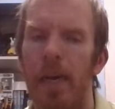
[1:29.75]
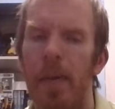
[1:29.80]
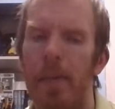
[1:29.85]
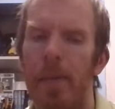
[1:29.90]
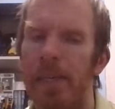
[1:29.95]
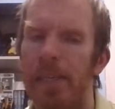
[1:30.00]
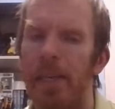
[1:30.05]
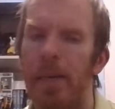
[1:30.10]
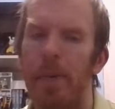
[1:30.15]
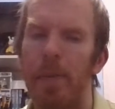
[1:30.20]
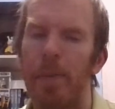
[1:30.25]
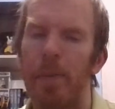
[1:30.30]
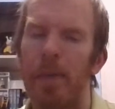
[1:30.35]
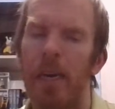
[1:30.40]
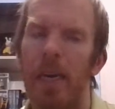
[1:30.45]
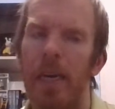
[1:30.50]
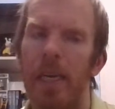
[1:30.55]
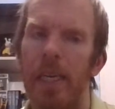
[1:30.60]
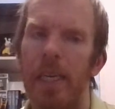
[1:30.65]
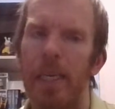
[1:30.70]
I mean, I'm
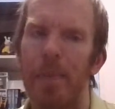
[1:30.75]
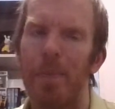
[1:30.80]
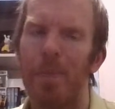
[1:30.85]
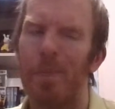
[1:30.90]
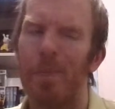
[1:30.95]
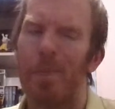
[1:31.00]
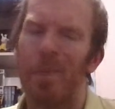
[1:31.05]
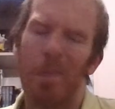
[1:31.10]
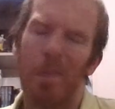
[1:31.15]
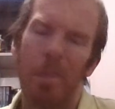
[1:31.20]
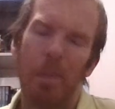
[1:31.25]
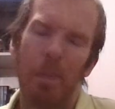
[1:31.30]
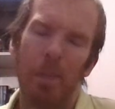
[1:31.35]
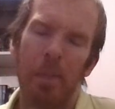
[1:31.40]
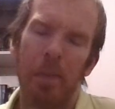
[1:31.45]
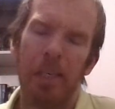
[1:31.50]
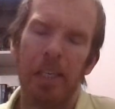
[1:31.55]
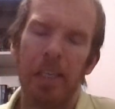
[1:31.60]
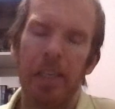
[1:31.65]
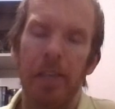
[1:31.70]
not
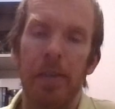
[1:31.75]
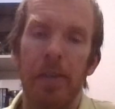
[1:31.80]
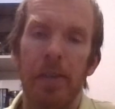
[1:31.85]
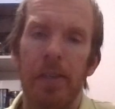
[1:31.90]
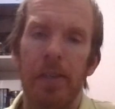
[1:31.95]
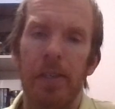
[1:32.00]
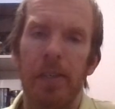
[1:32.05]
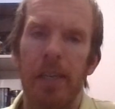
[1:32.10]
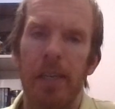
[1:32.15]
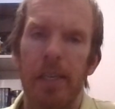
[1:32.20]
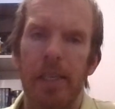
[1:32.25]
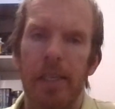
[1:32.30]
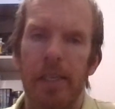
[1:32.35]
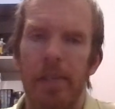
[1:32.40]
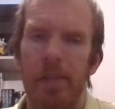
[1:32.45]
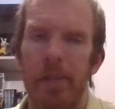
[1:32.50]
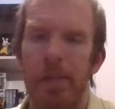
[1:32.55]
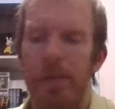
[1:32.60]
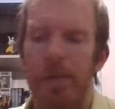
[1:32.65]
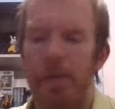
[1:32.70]
huge
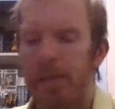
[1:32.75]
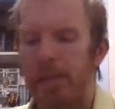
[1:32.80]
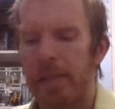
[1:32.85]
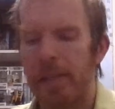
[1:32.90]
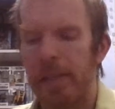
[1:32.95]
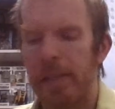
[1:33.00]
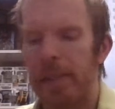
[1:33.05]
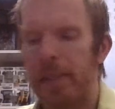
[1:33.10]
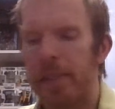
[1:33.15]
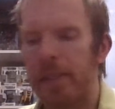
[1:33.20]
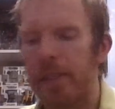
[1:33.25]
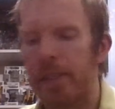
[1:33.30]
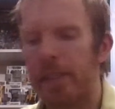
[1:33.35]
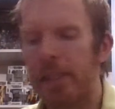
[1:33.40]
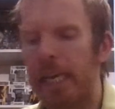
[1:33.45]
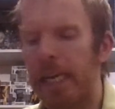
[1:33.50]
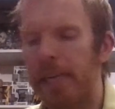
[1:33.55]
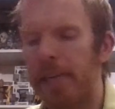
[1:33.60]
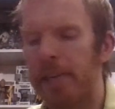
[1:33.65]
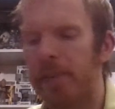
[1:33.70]
on
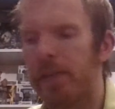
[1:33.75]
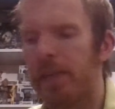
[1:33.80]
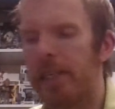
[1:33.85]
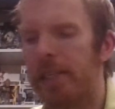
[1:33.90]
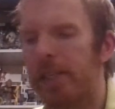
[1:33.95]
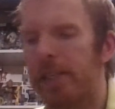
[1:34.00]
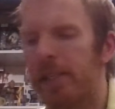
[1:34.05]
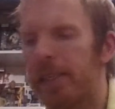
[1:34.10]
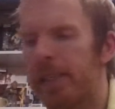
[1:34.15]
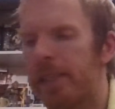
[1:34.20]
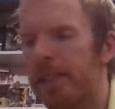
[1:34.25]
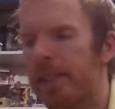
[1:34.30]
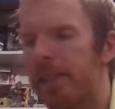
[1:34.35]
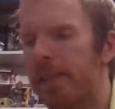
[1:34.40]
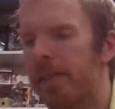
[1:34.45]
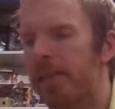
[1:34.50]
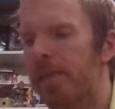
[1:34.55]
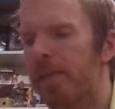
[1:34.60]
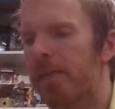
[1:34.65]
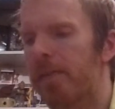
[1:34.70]

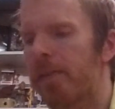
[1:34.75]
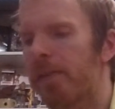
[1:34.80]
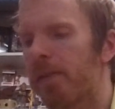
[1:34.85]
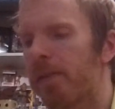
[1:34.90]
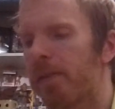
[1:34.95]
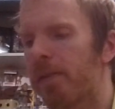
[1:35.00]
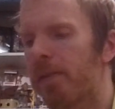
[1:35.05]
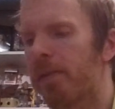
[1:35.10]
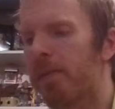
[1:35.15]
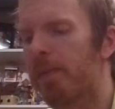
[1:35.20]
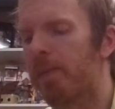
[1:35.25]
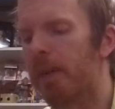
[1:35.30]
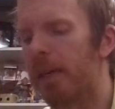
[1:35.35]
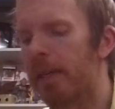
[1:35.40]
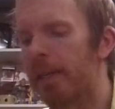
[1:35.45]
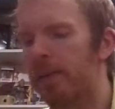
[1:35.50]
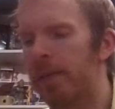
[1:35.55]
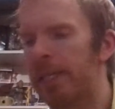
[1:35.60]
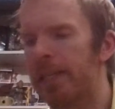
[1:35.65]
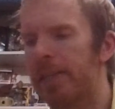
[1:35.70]
sacrificing
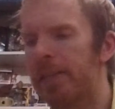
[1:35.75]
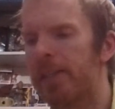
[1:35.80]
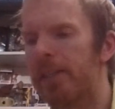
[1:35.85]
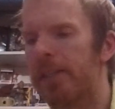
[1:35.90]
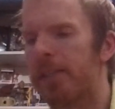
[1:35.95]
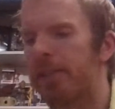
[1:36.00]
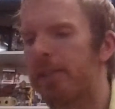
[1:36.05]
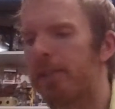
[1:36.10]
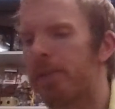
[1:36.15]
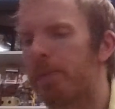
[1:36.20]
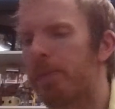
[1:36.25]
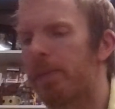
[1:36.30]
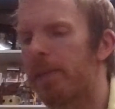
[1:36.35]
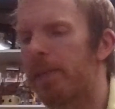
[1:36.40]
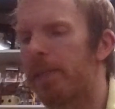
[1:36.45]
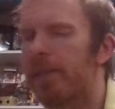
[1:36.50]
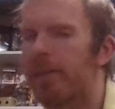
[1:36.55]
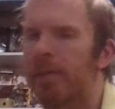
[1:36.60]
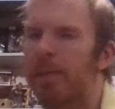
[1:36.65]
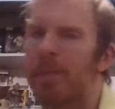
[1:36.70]
my creatures,
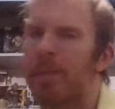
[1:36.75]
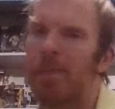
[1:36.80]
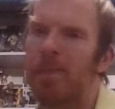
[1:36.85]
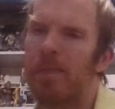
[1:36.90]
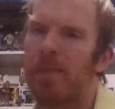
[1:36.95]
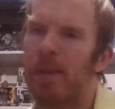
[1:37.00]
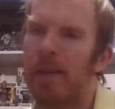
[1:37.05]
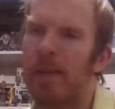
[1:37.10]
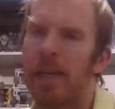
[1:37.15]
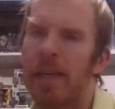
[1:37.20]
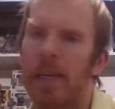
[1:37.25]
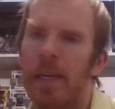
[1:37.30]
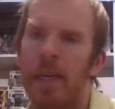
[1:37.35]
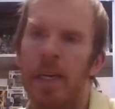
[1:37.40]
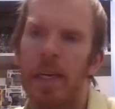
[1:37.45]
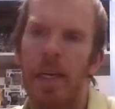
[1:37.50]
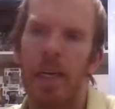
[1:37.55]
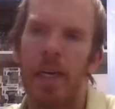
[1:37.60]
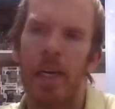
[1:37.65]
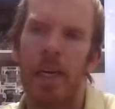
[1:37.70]
but
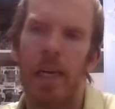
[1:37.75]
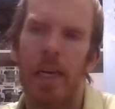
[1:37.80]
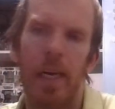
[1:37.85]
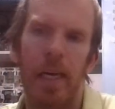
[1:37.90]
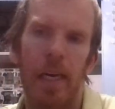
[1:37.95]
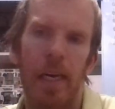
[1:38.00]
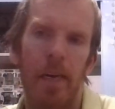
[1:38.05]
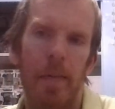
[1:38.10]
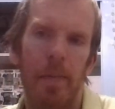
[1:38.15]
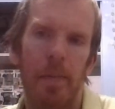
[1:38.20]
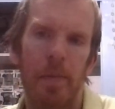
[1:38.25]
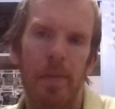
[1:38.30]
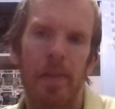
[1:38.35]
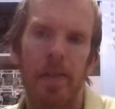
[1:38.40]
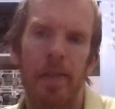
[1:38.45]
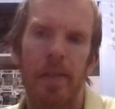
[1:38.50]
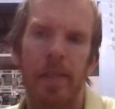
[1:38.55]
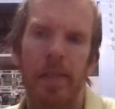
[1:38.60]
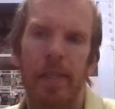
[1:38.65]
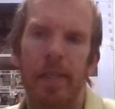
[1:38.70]
um,
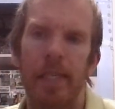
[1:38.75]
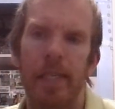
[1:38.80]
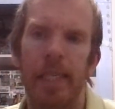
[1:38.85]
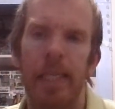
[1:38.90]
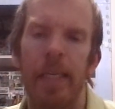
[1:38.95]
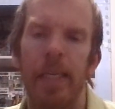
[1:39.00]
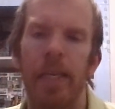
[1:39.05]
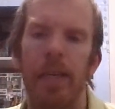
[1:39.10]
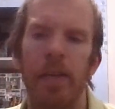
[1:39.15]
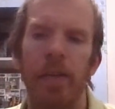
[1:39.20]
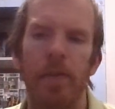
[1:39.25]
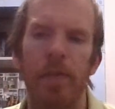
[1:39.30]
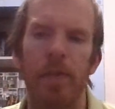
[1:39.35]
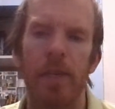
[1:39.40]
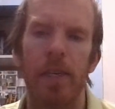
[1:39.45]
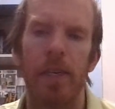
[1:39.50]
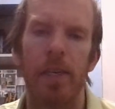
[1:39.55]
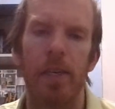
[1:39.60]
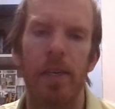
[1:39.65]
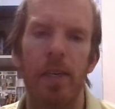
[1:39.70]
if
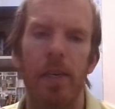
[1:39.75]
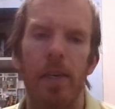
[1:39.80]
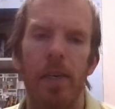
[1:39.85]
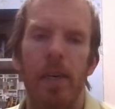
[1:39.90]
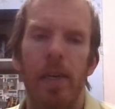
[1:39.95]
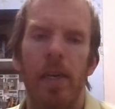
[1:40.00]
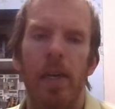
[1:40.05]
you're